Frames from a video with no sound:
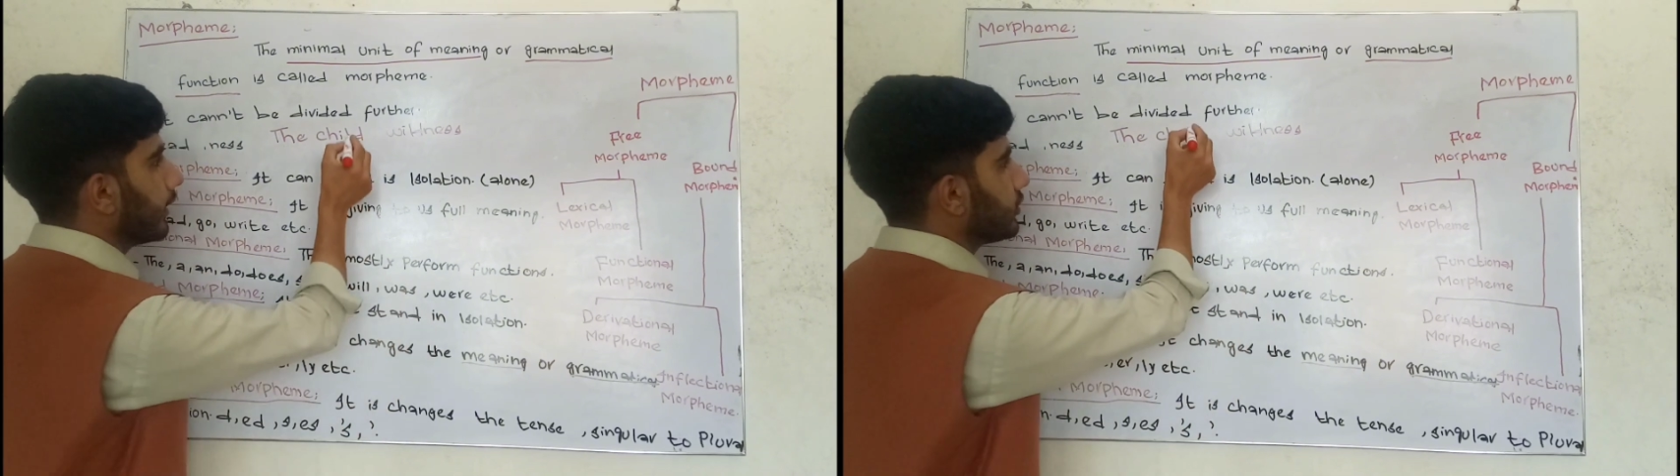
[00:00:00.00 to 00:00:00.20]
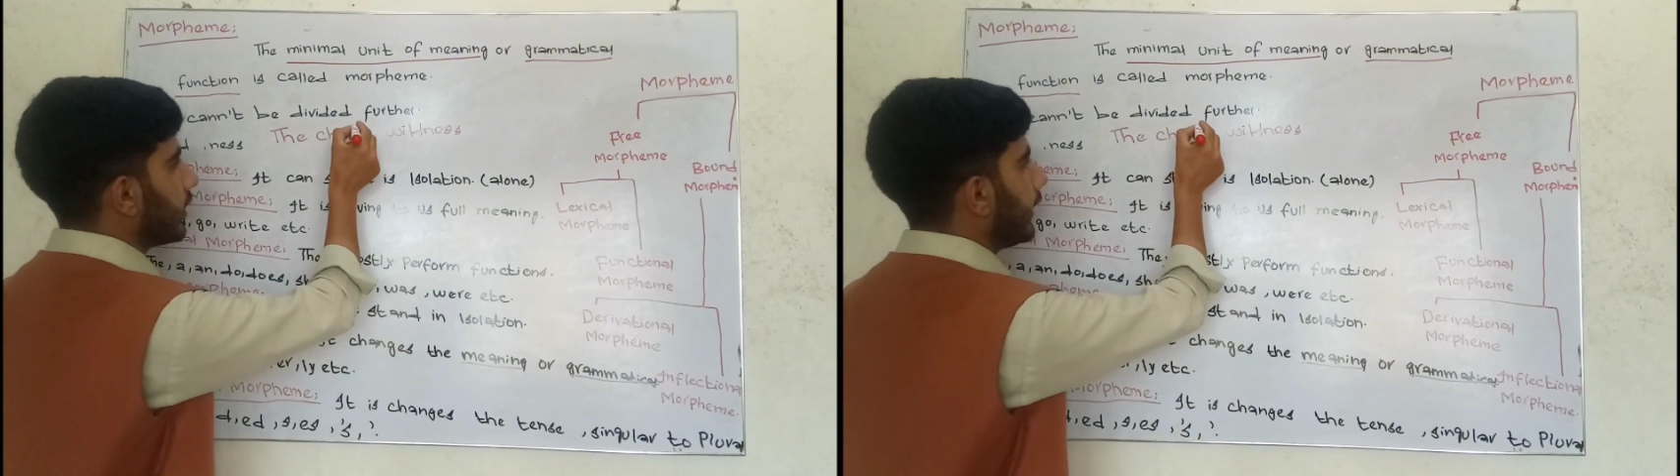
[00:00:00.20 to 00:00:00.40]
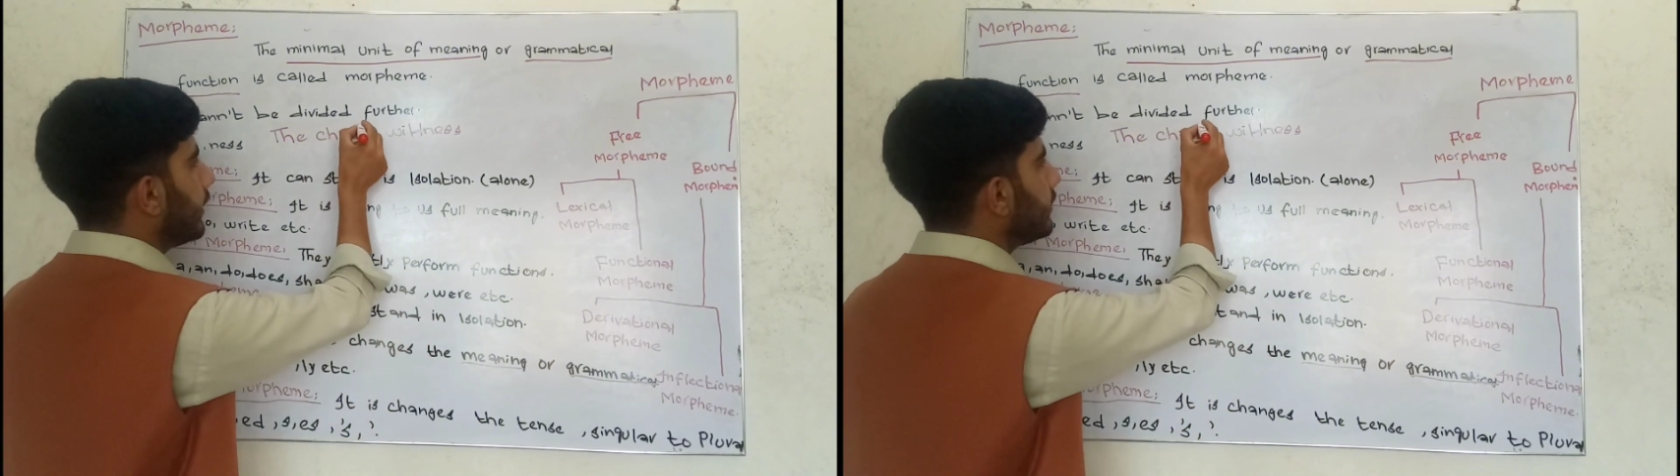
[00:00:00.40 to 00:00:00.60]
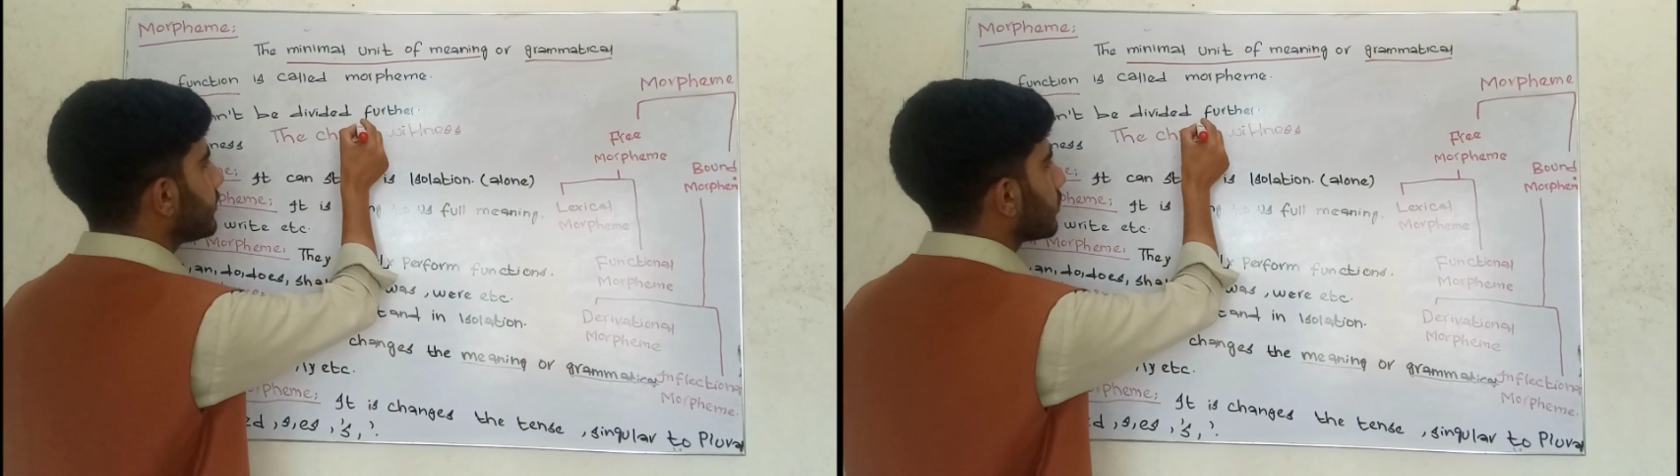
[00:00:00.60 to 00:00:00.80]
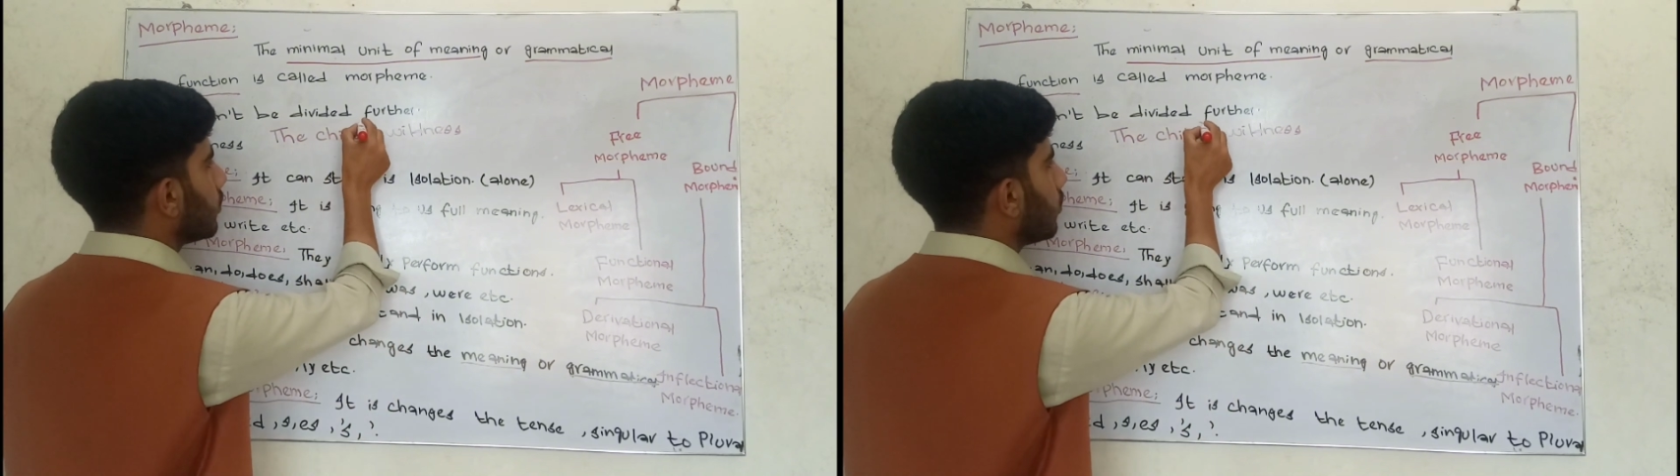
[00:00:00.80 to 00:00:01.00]
The
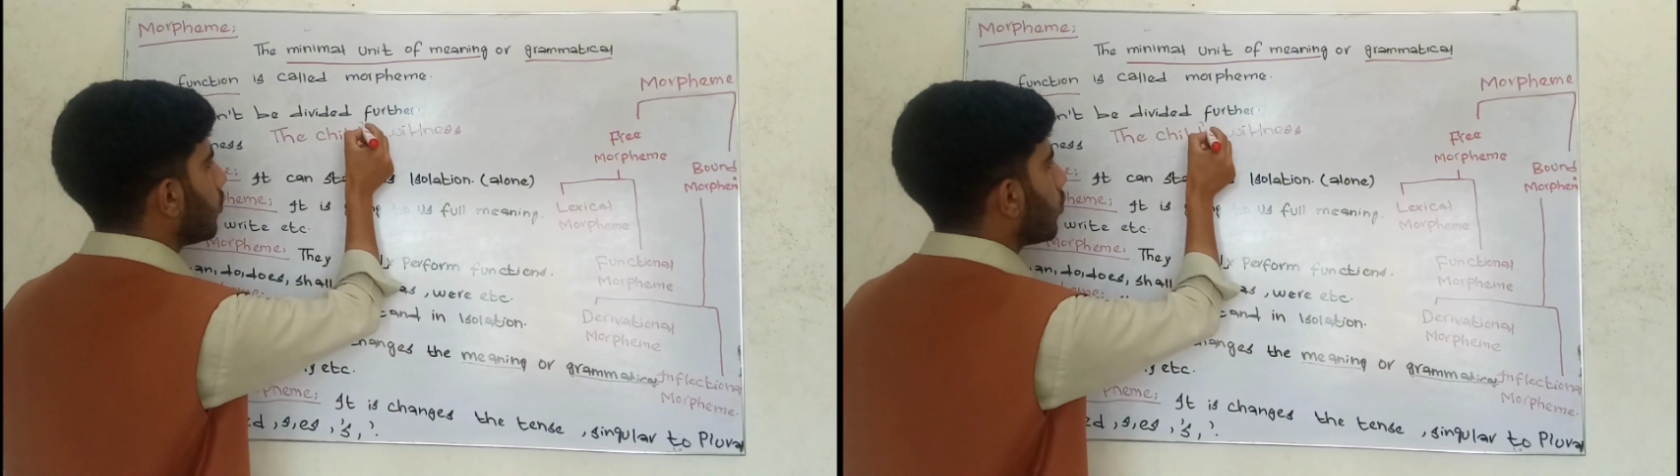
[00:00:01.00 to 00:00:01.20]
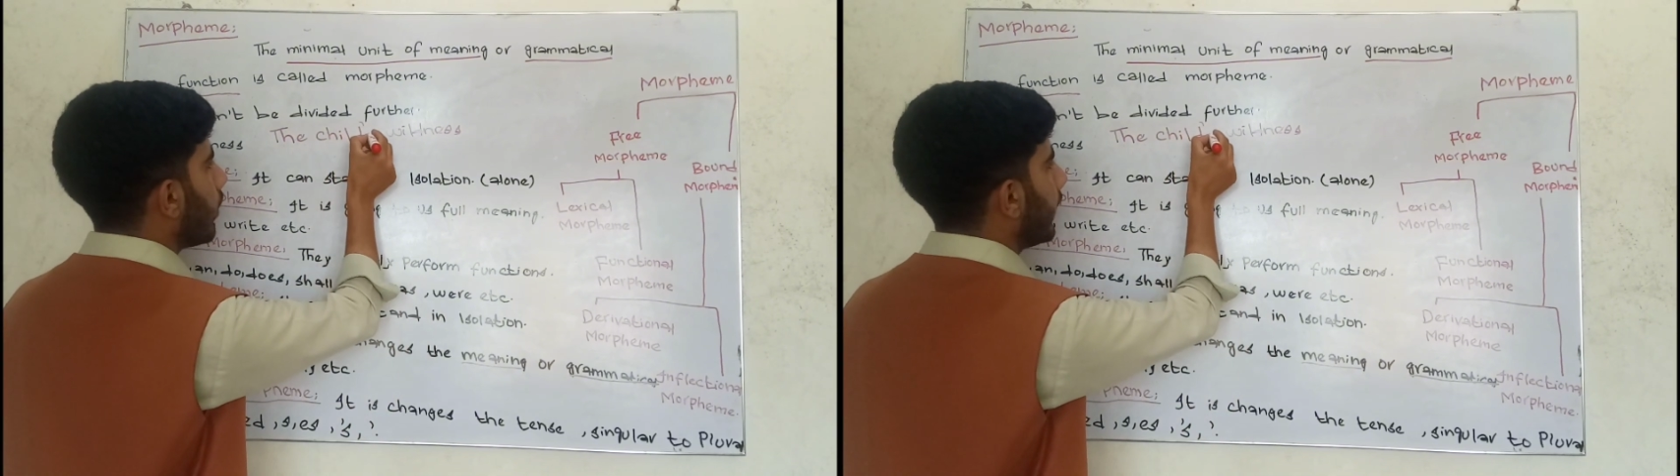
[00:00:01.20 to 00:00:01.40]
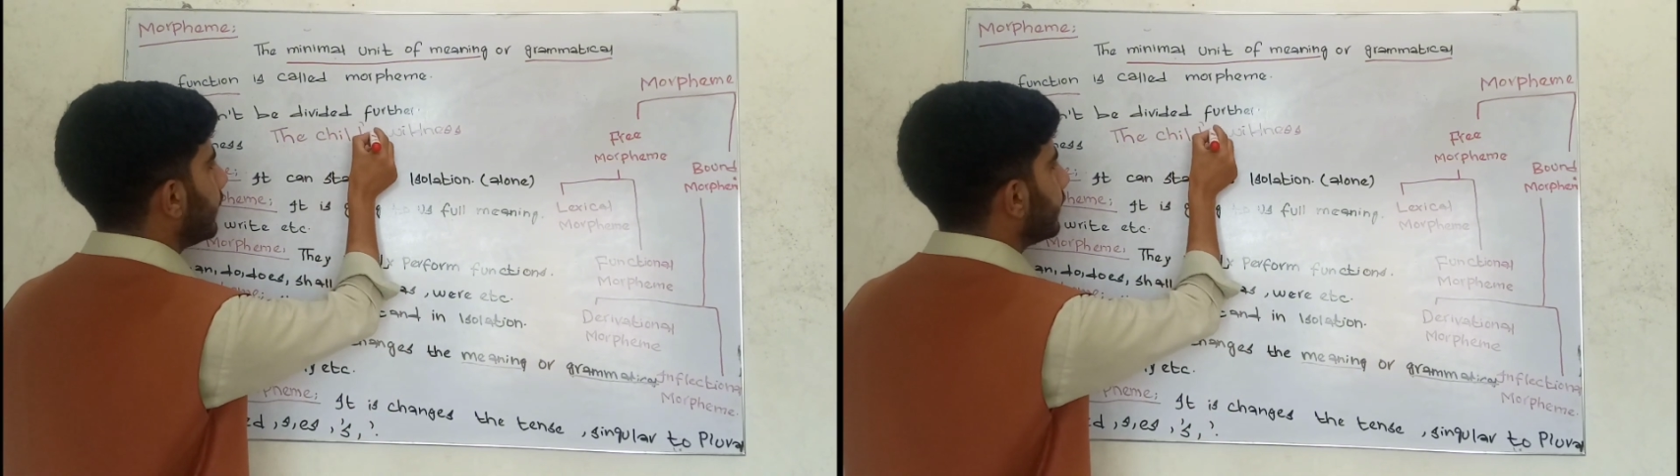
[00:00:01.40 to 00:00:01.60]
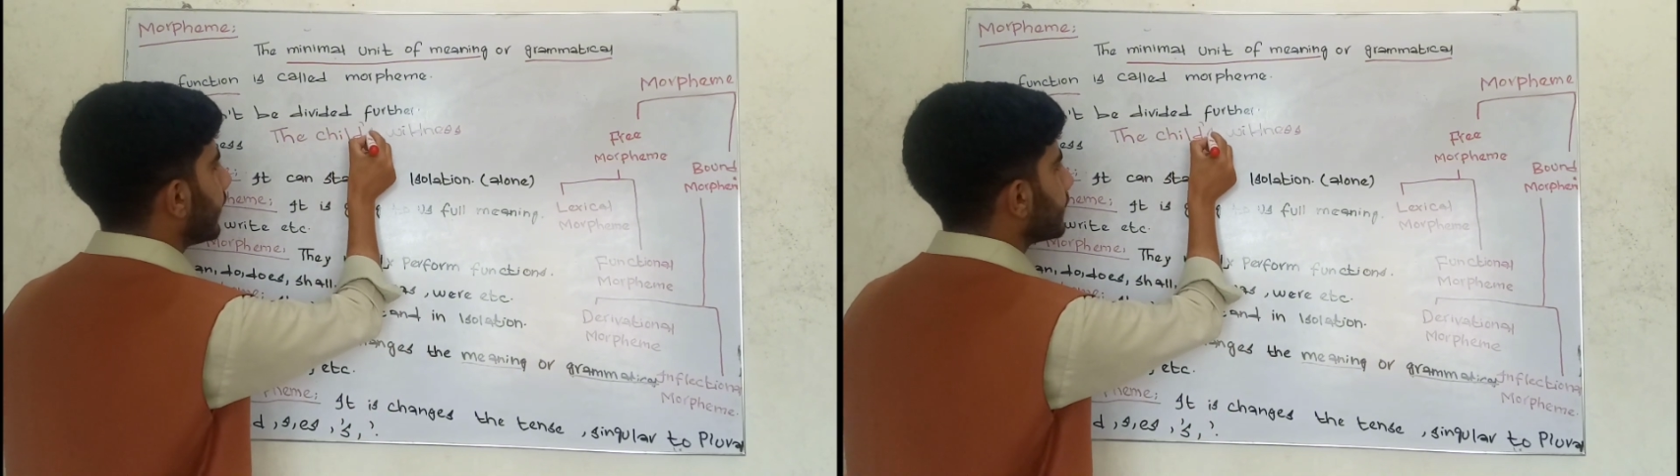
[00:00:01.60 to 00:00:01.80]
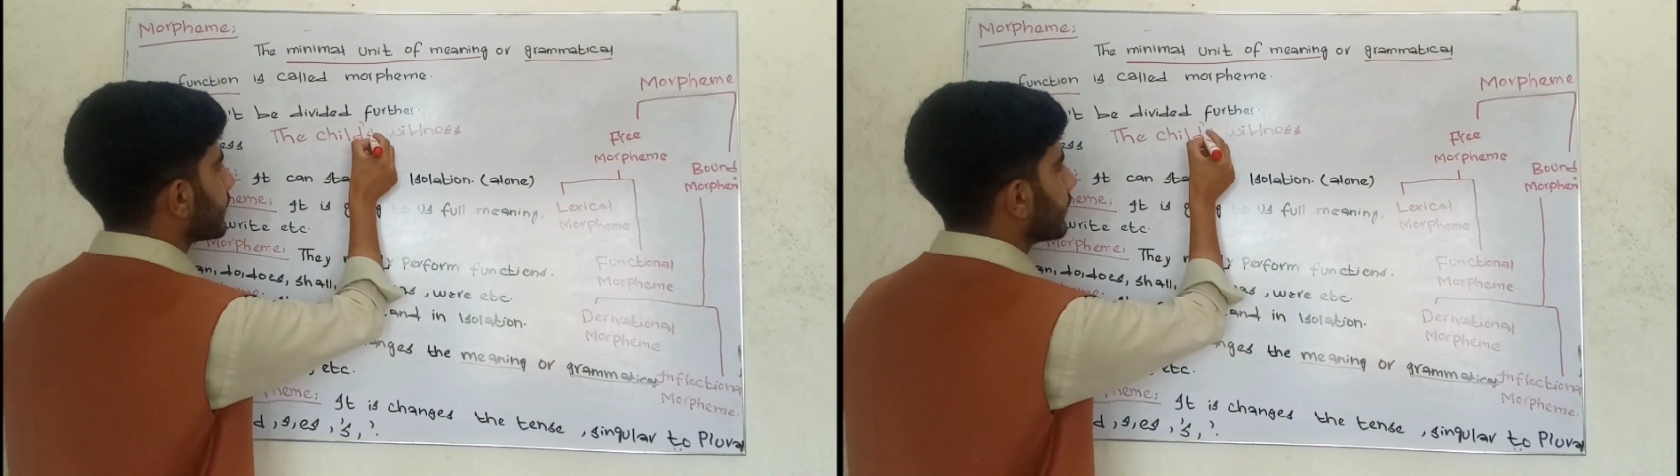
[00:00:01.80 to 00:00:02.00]
child's
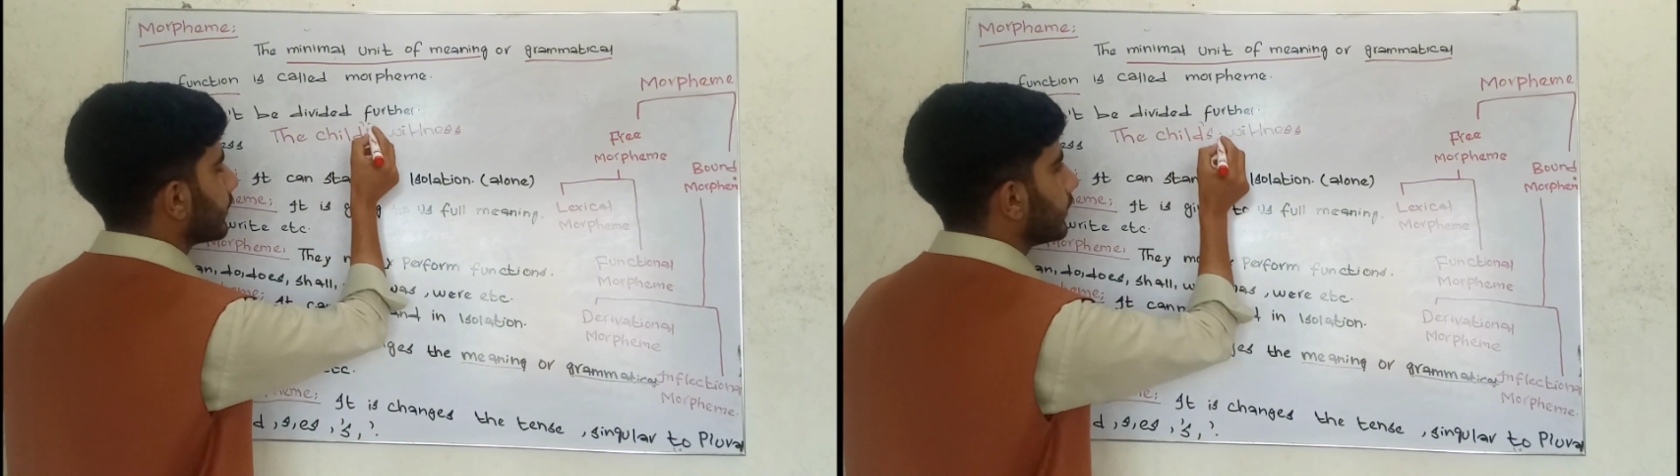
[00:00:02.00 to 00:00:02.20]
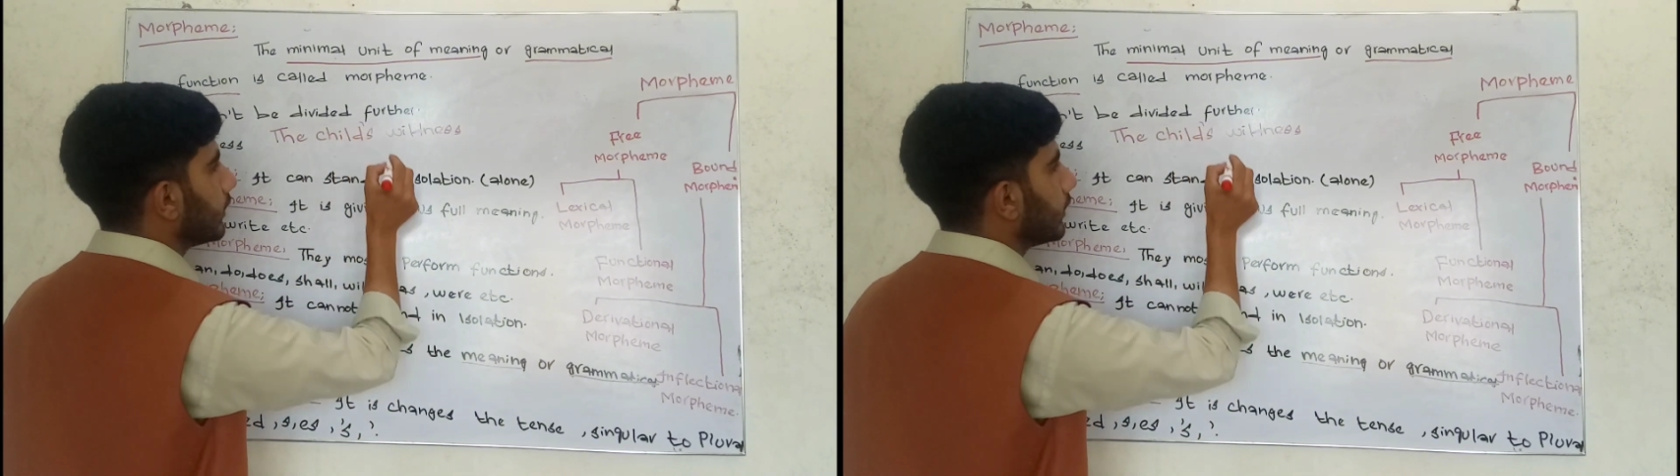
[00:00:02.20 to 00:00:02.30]
wildness.